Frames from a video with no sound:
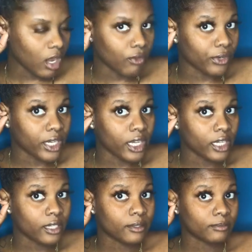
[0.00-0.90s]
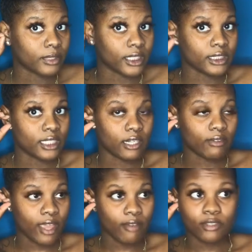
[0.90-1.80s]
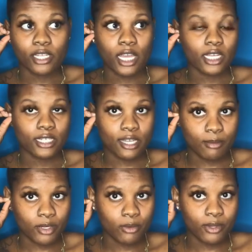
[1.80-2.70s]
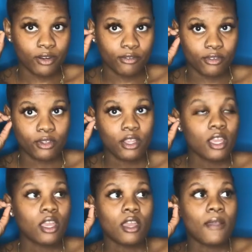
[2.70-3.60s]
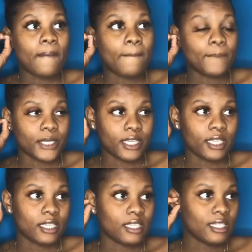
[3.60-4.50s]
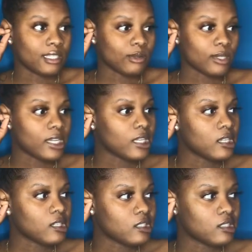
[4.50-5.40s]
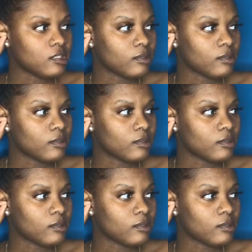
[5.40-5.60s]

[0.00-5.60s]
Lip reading: ring in it instead of having like a diamond or whatever. But this one